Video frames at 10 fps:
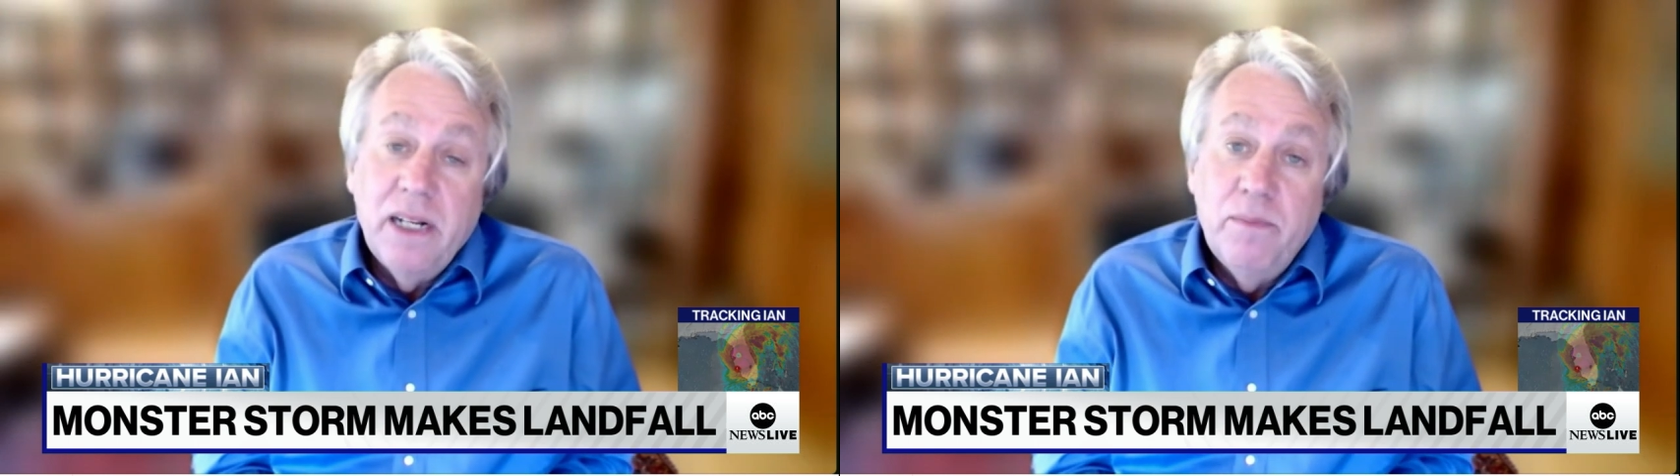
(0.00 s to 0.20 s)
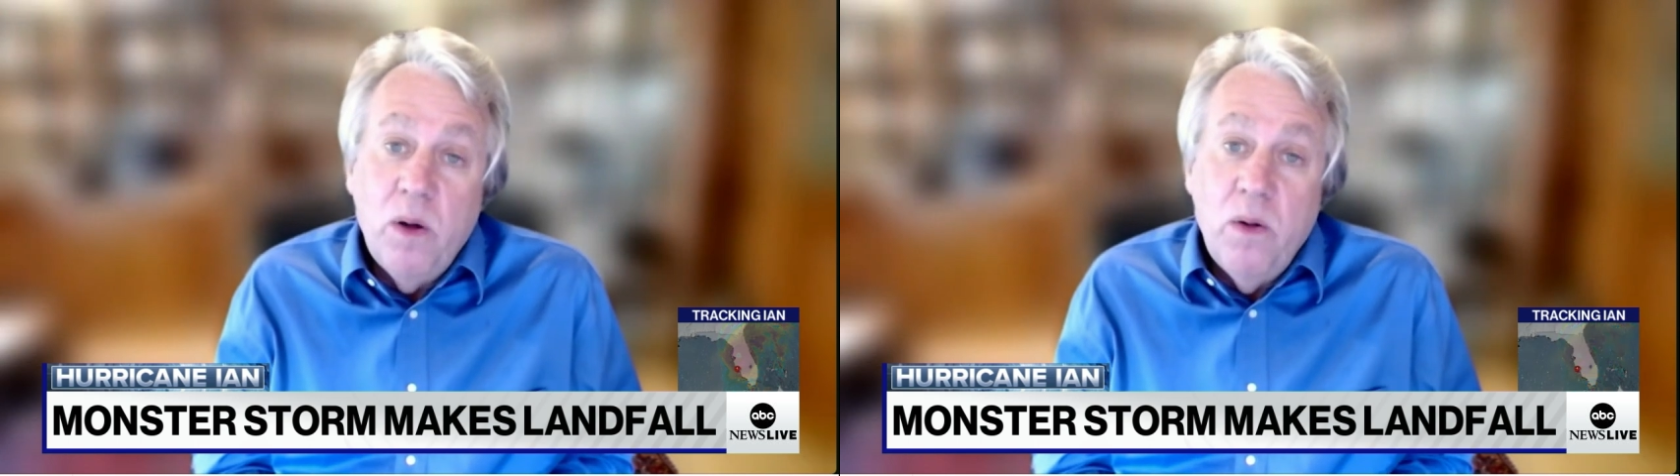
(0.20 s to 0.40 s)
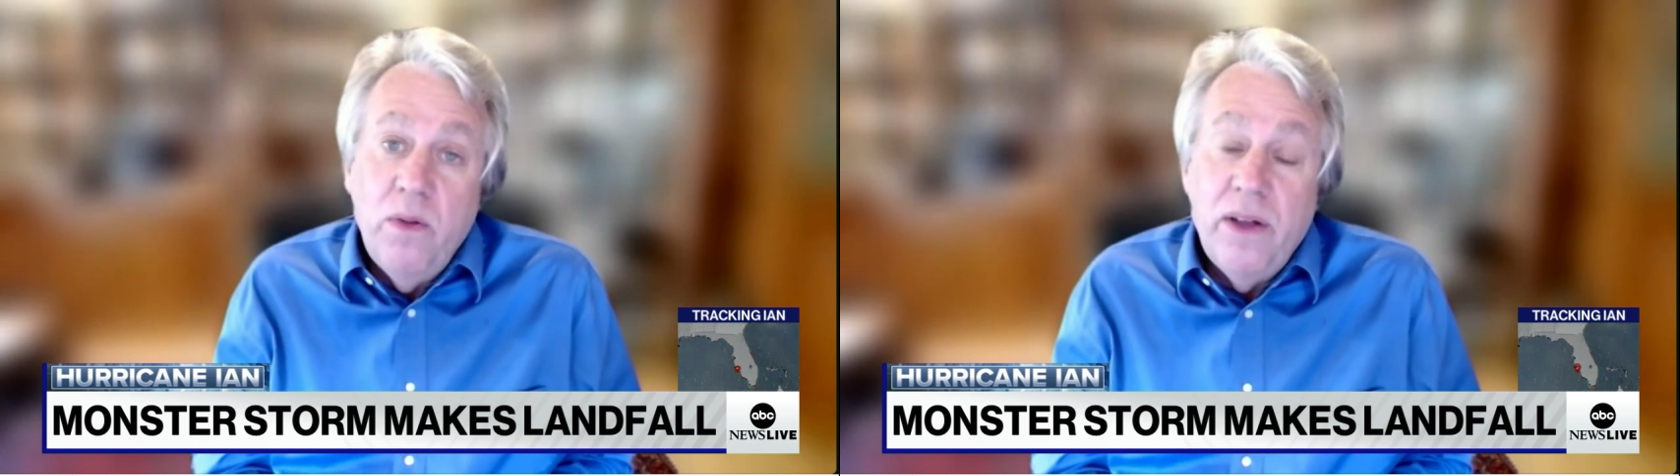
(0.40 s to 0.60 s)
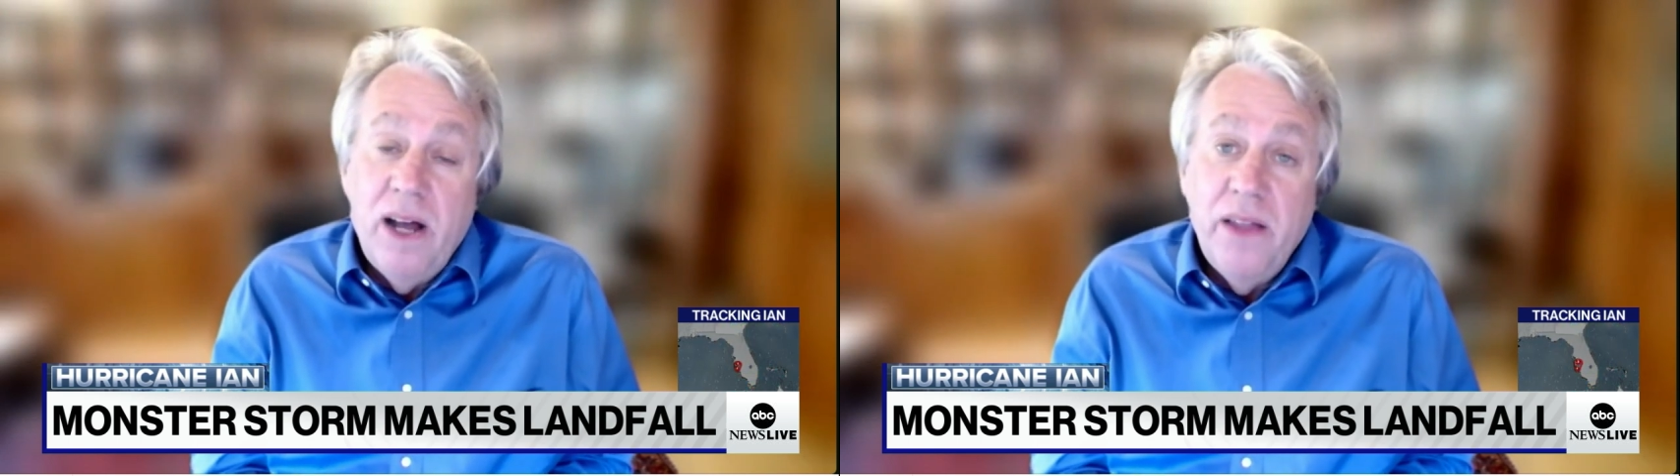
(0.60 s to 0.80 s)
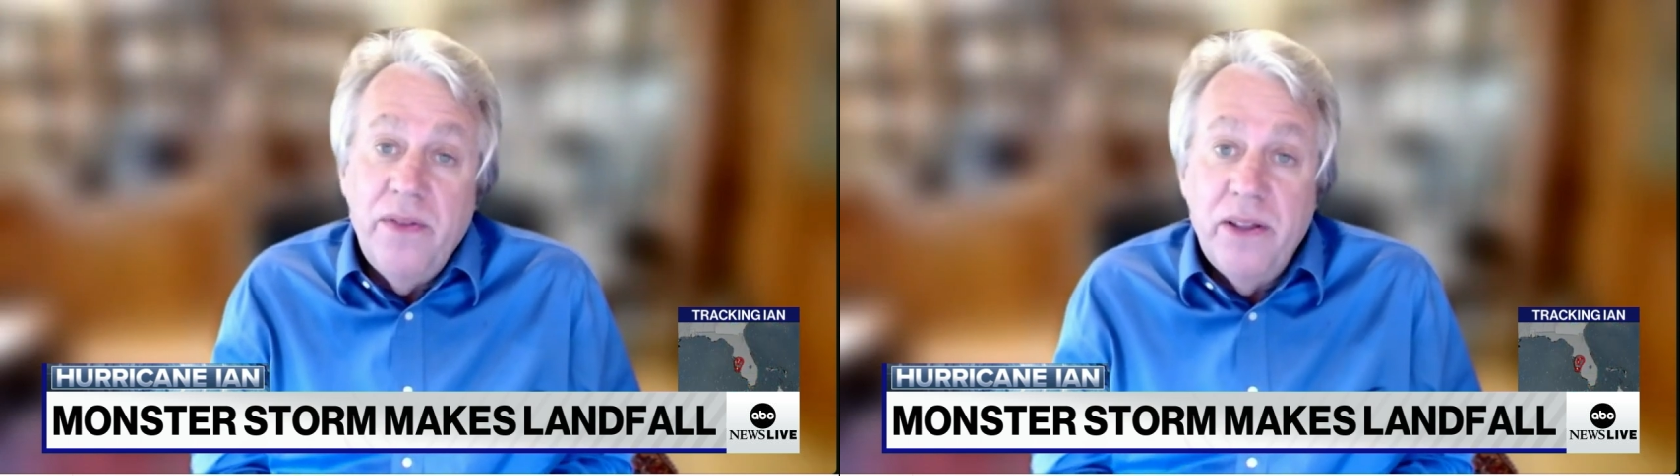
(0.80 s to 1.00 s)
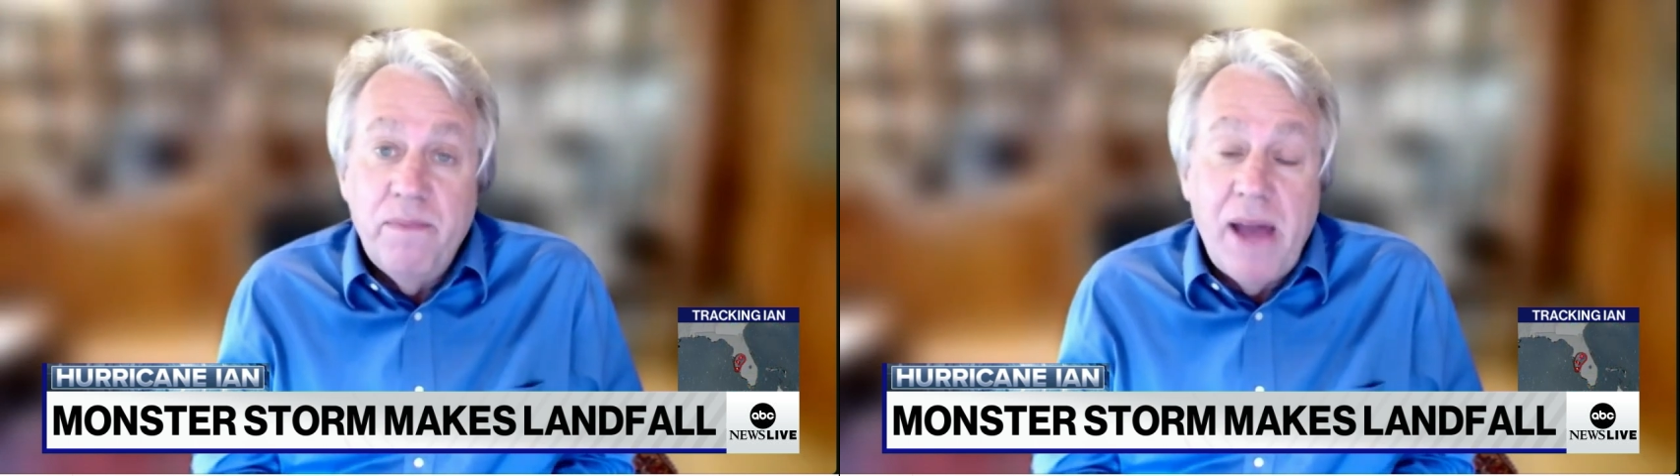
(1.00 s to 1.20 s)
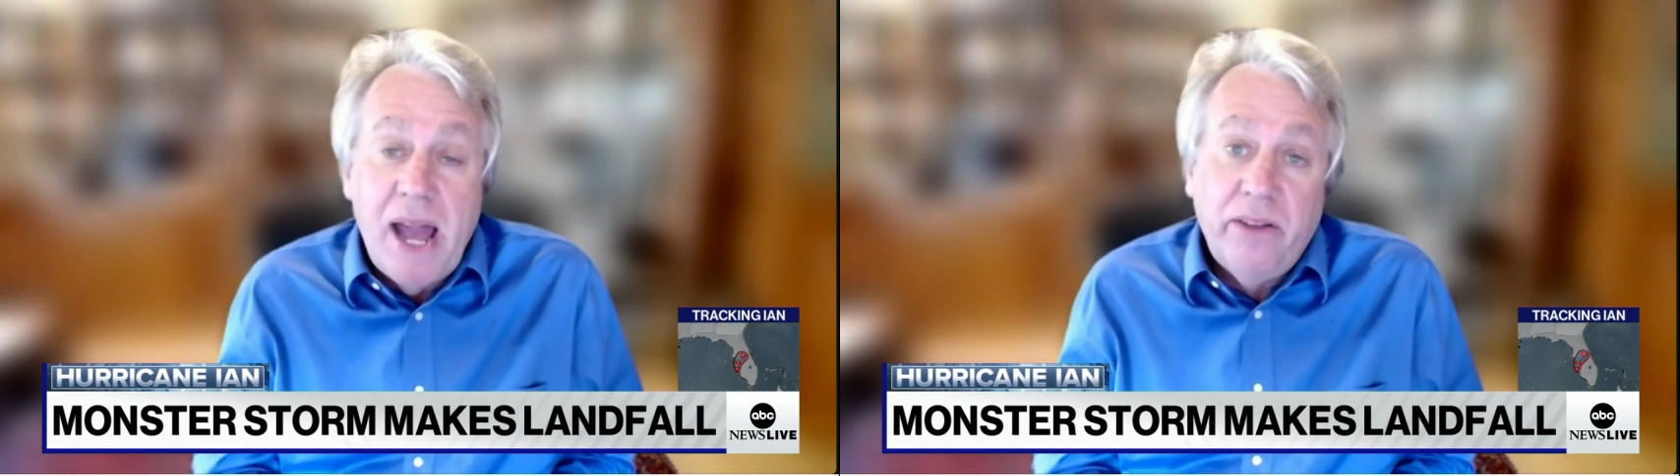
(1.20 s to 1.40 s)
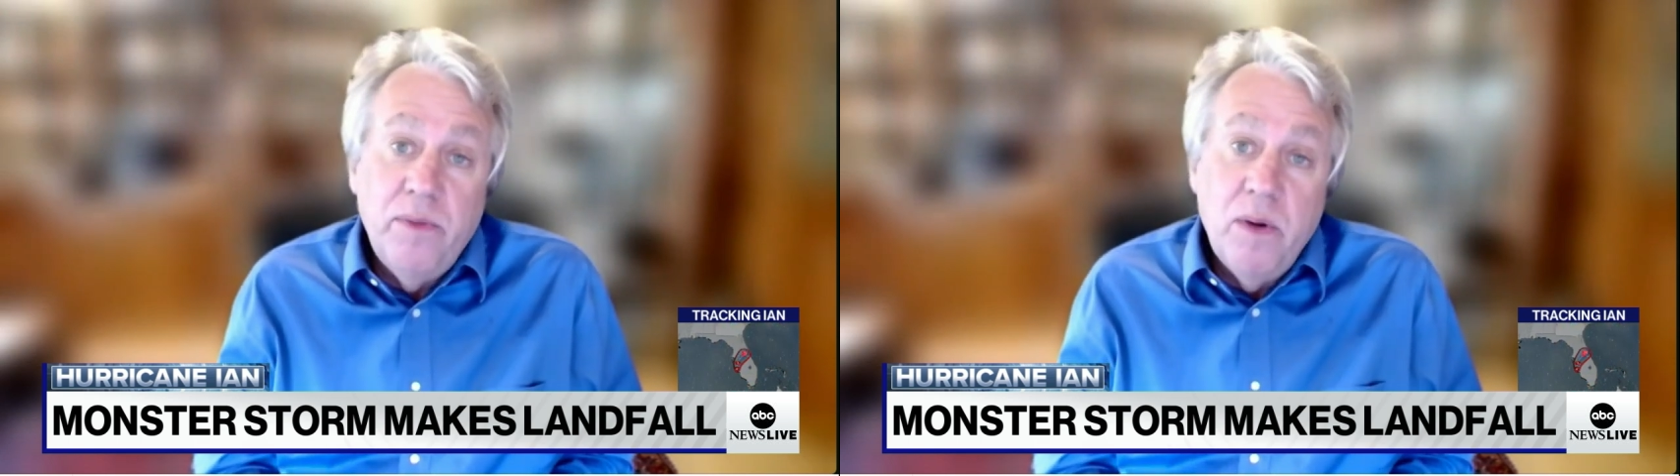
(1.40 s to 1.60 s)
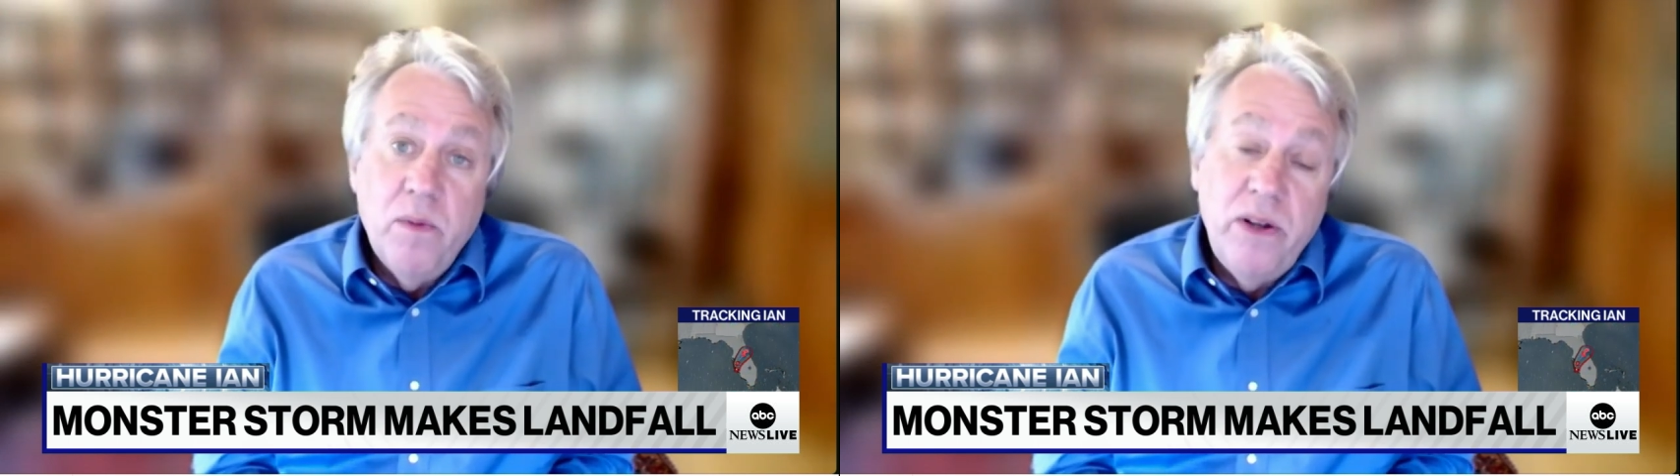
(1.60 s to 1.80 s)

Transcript: both on the maximum